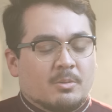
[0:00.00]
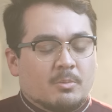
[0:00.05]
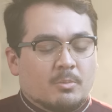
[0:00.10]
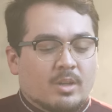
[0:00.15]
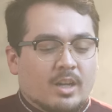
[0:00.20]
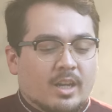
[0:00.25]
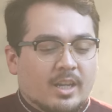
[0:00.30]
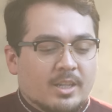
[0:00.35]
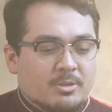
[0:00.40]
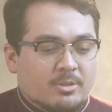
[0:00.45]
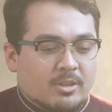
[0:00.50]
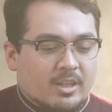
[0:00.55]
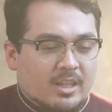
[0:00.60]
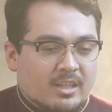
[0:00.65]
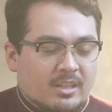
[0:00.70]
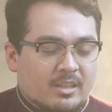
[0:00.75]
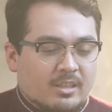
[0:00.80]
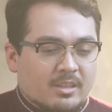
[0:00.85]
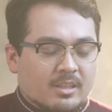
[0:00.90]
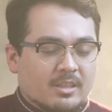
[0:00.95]
What I
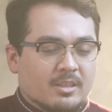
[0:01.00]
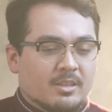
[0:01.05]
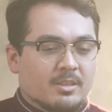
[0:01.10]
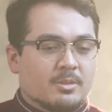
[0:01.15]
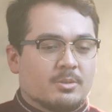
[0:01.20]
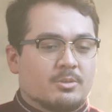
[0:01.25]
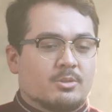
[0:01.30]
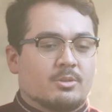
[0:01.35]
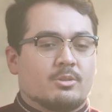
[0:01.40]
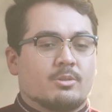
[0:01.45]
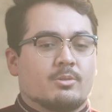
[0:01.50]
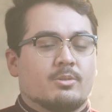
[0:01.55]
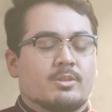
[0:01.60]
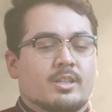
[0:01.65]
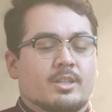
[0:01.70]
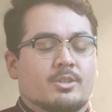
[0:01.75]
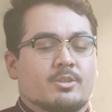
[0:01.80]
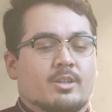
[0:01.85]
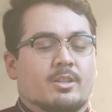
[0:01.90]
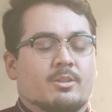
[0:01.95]
try to do
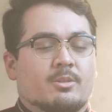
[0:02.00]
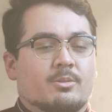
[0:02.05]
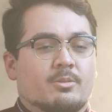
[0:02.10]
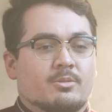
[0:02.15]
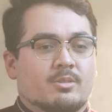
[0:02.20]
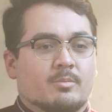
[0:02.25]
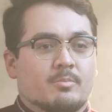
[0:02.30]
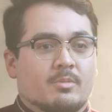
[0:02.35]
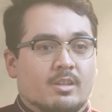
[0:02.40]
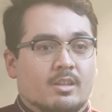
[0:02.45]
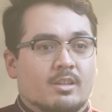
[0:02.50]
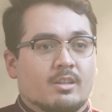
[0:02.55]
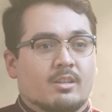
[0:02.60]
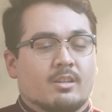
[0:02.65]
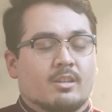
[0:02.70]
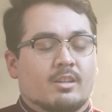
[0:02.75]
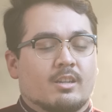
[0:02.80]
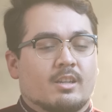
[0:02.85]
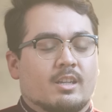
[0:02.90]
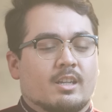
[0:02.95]
is I try to do some
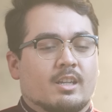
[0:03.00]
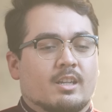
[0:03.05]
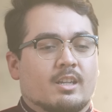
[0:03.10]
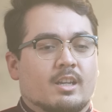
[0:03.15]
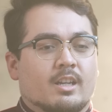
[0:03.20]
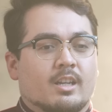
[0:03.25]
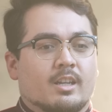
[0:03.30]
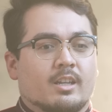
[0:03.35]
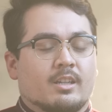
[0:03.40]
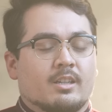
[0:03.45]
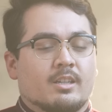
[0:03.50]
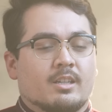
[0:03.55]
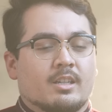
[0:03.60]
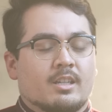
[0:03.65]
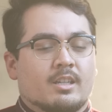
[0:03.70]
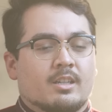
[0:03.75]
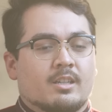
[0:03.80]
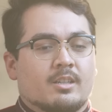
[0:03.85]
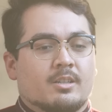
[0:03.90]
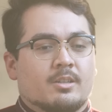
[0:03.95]
zikr and I
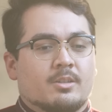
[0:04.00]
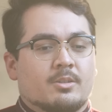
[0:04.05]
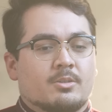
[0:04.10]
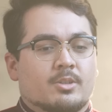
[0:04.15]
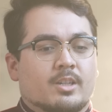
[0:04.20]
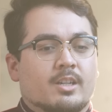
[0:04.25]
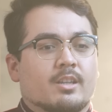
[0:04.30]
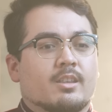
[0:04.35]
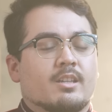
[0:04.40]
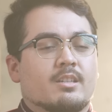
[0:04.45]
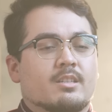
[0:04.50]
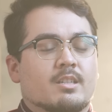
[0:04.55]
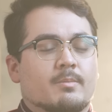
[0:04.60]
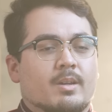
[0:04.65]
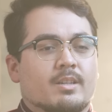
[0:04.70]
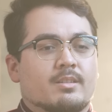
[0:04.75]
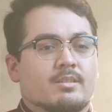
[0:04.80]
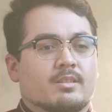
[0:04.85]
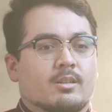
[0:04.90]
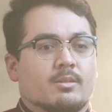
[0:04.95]
try to think to
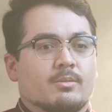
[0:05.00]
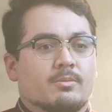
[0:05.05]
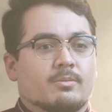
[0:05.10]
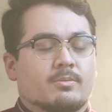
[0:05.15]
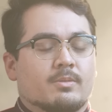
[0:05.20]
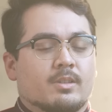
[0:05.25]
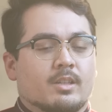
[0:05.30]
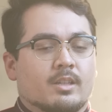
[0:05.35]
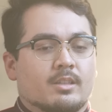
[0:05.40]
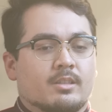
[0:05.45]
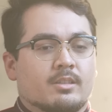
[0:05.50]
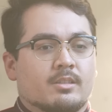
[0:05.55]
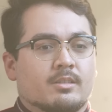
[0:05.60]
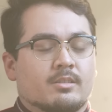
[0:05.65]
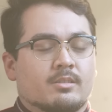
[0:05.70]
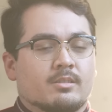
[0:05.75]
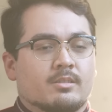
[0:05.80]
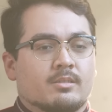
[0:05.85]
myself like